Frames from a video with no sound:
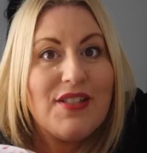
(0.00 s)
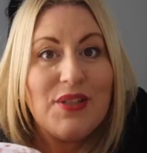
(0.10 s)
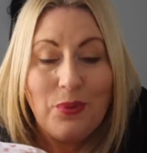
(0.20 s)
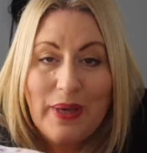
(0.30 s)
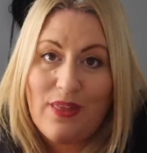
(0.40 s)

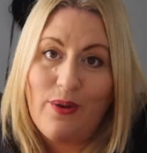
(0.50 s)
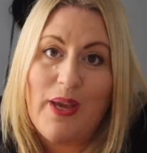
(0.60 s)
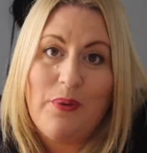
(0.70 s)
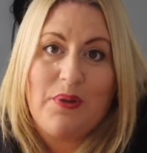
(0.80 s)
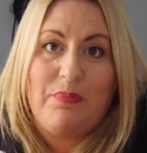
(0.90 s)
So we thought
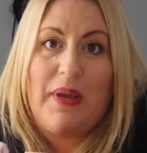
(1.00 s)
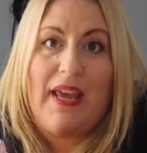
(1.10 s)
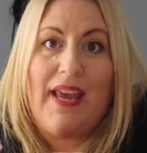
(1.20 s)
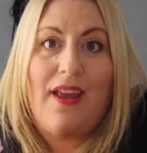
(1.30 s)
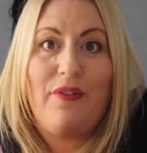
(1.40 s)
it would
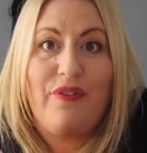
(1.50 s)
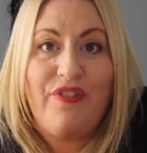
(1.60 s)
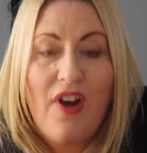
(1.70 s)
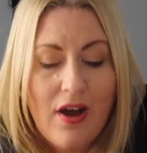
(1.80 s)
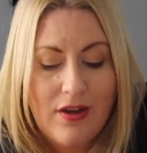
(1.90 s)
be
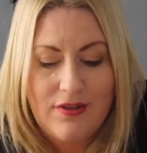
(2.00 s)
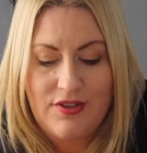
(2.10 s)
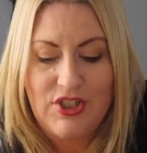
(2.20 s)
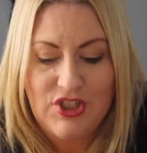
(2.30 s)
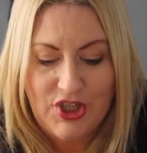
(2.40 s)
fun
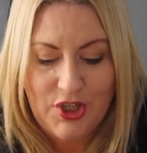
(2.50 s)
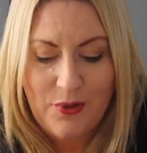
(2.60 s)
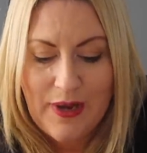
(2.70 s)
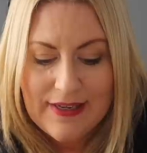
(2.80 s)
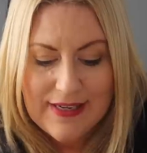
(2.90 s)
to
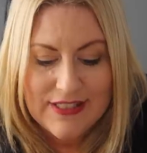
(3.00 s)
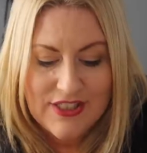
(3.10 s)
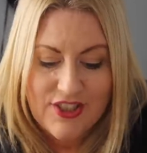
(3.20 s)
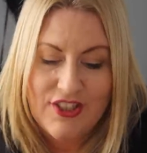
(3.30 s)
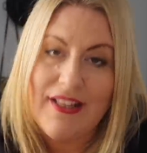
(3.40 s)
do a
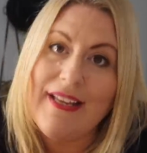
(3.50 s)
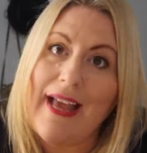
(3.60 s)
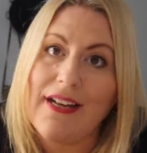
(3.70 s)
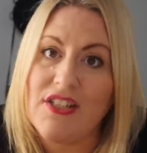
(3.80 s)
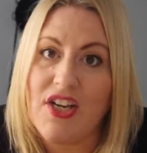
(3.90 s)
little
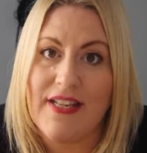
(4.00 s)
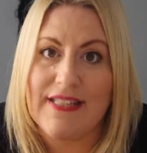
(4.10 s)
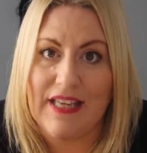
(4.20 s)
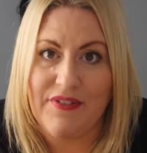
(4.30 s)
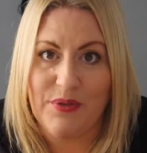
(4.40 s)
Galentine's
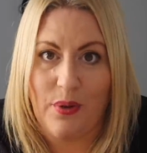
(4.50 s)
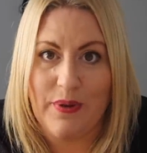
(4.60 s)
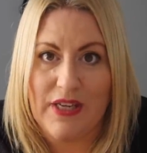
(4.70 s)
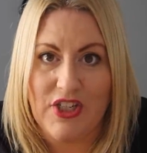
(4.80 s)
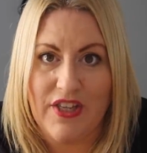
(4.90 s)
gift swap
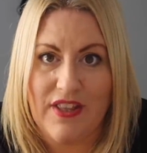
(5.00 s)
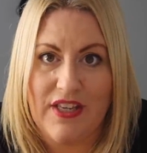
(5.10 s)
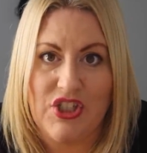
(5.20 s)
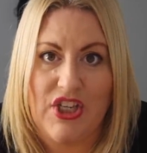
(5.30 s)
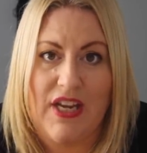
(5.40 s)
with each other
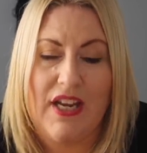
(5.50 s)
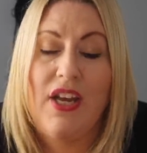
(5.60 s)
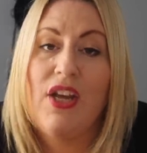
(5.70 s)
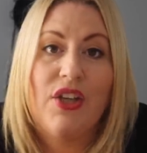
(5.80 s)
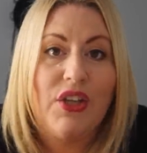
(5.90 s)
this year.
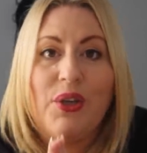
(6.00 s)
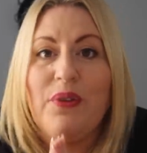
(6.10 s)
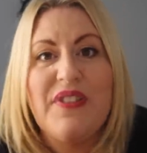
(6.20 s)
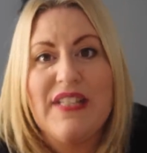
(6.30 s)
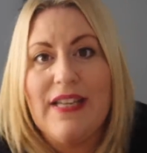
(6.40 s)
You
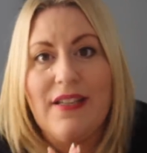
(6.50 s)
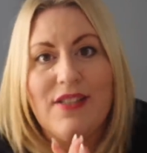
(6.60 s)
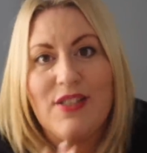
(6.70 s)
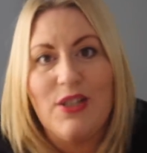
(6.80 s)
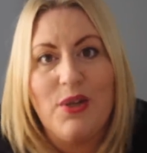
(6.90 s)
have seen
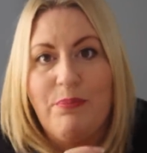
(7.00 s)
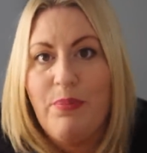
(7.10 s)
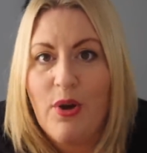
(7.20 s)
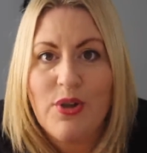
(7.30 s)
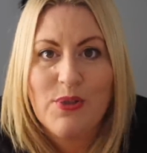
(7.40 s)
us do
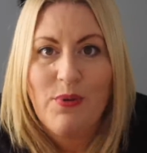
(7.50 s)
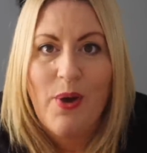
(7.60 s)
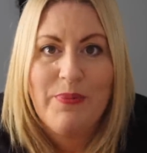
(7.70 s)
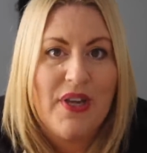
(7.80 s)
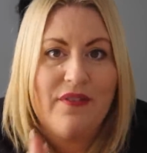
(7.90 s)
box
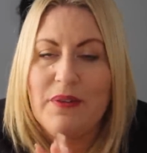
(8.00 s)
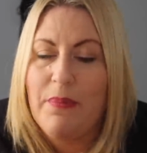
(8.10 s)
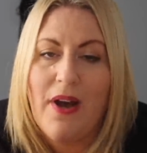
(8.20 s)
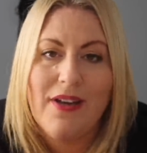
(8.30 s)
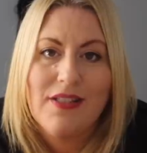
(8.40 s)
swaps over the
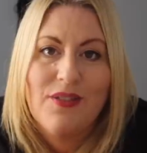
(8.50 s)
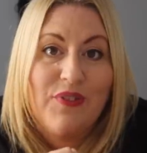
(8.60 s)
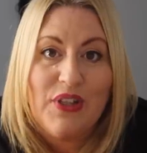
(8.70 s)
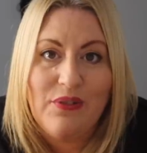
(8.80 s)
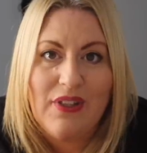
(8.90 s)
past
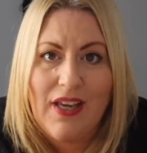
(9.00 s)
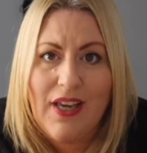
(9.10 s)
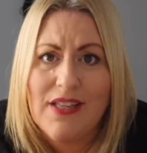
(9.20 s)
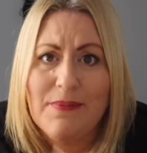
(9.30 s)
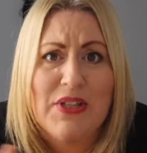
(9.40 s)
few
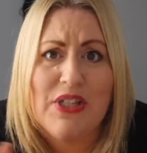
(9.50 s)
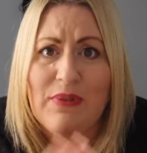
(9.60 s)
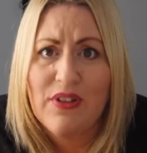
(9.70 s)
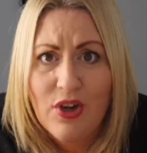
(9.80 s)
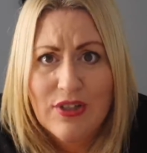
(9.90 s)
years, especially
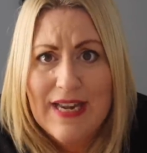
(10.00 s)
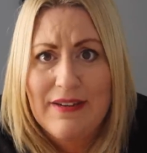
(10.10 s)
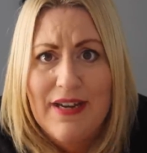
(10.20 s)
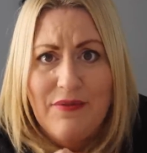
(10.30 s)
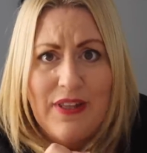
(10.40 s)
with lockdown
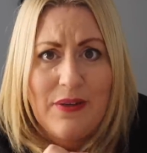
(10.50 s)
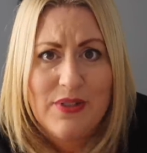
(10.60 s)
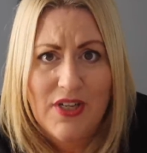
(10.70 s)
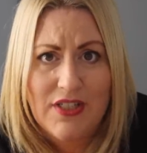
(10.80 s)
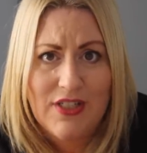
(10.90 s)
and everything. We
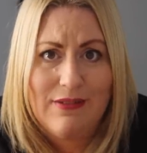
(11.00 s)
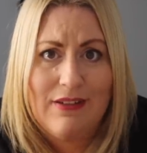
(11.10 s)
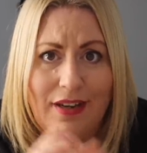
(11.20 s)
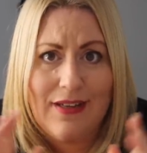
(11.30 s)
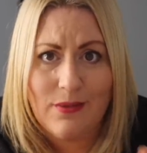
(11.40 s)
started
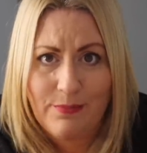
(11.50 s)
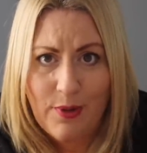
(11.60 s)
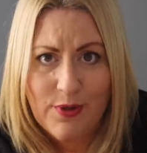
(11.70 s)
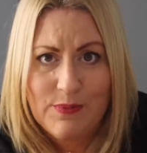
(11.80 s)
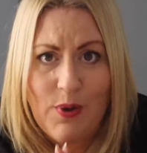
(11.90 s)
doing like little
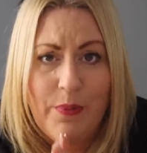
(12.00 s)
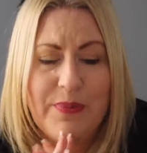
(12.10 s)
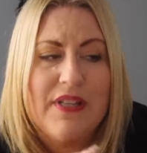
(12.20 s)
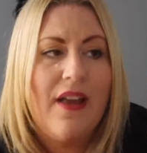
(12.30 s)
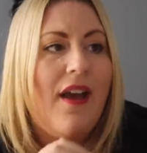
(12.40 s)
box
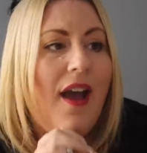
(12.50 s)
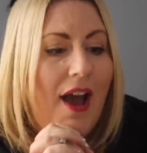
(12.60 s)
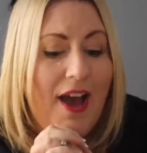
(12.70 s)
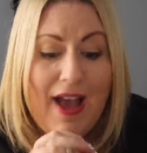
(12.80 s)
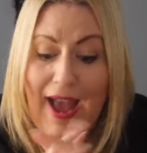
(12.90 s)
swaps
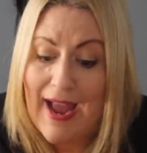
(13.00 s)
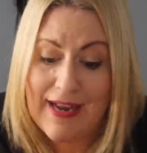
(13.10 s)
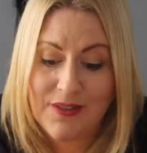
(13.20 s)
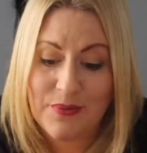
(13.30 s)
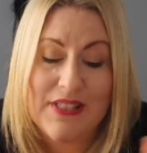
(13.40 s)

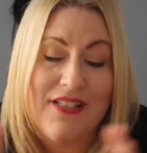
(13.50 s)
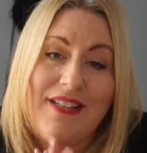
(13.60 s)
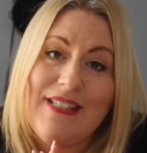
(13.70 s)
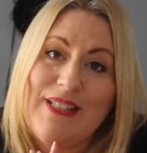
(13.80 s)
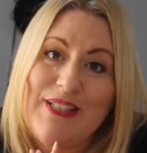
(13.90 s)
and we
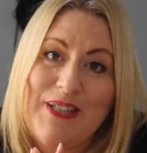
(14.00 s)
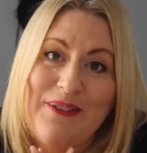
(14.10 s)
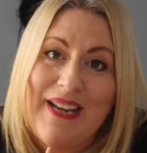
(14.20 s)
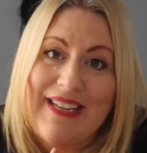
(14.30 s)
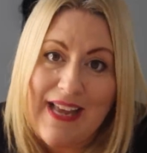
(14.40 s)
decided to
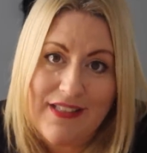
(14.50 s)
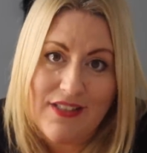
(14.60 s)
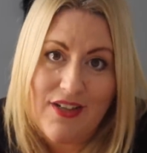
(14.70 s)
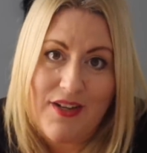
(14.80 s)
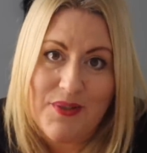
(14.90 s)
do a
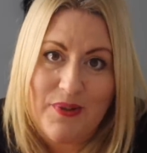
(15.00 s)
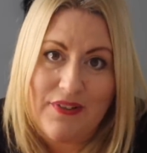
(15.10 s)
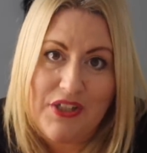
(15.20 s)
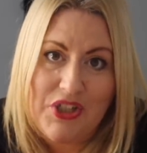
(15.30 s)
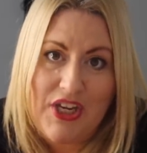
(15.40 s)
Galentine's
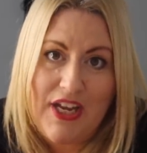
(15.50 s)
one this